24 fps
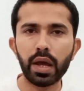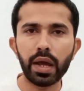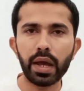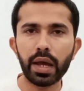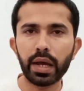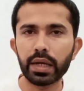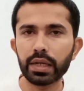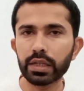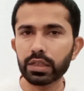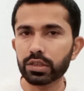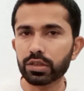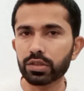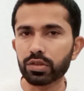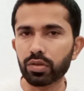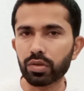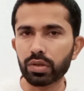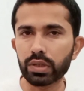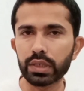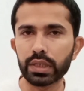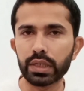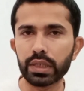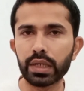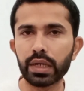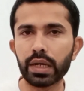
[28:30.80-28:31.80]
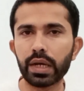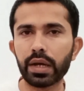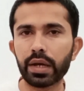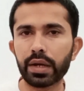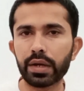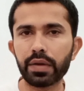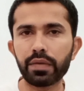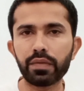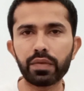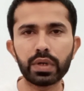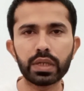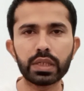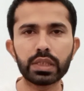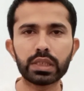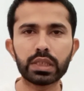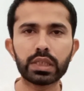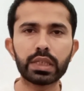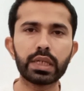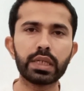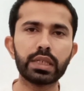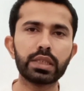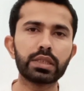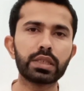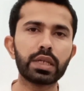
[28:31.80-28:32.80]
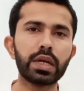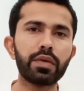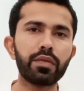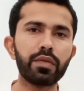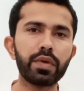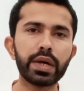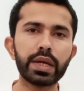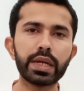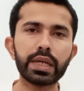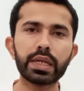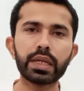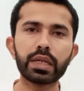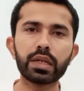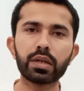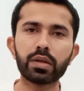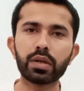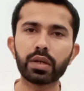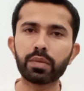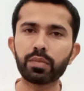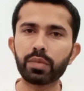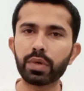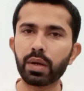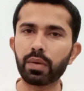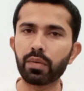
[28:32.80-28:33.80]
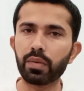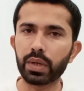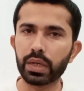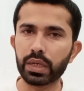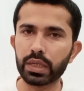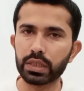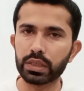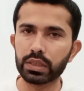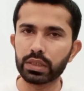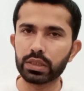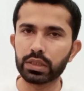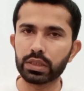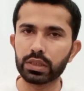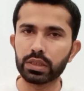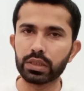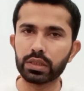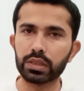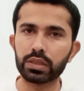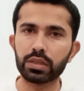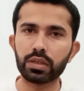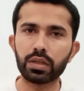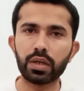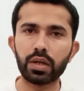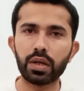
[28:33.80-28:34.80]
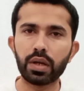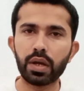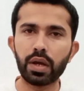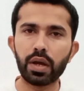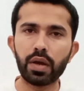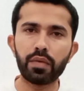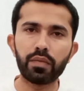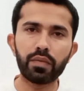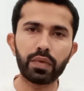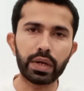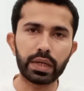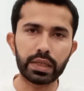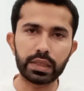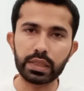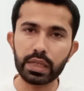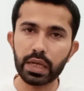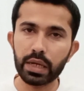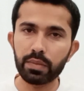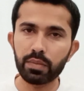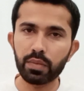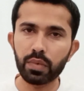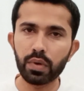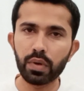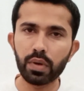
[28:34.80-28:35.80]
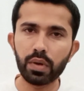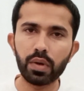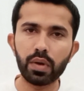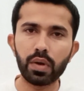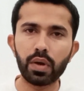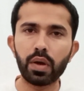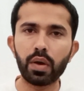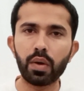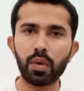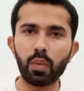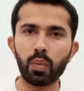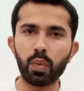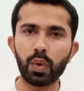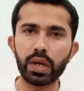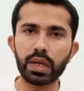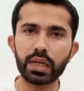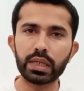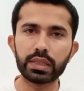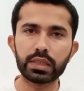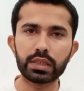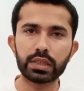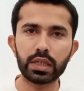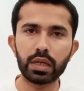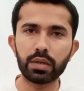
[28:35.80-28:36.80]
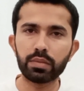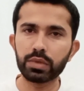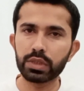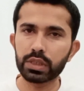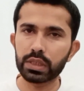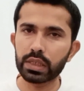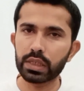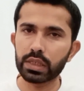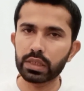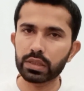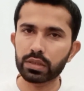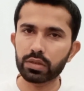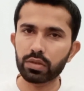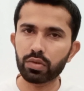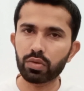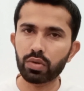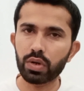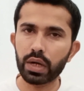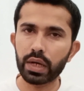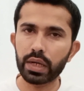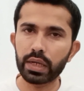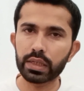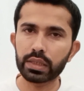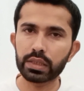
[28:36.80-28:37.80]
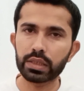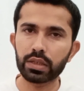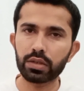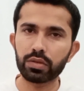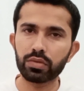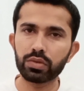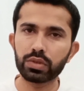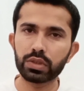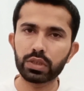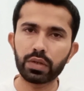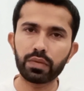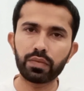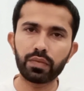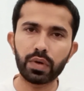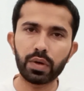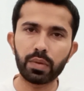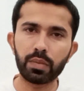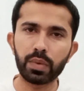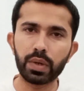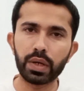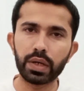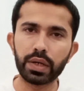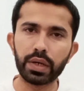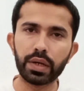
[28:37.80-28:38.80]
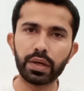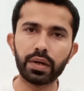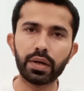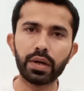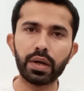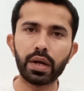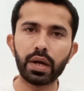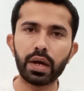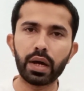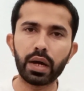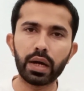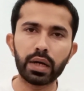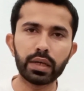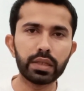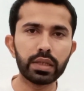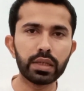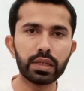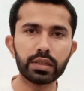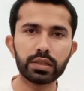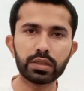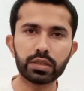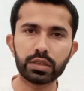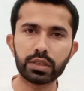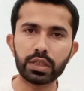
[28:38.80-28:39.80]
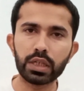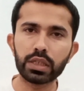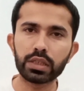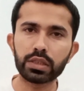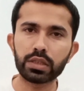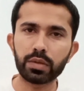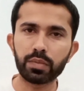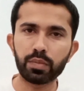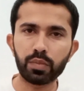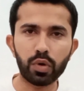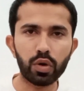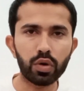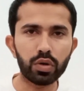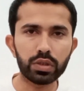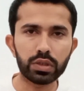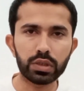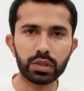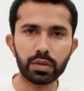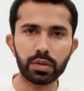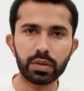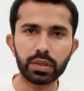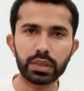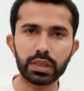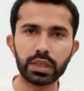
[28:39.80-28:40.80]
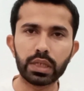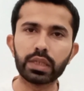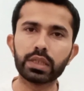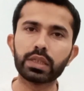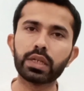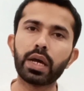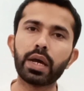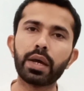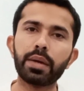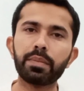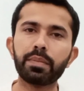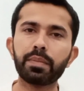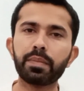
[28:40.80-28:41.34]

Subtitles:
Additionally, different states have varying criminal penalties. For example, whereas some states require execution for murder, others just impose prison time.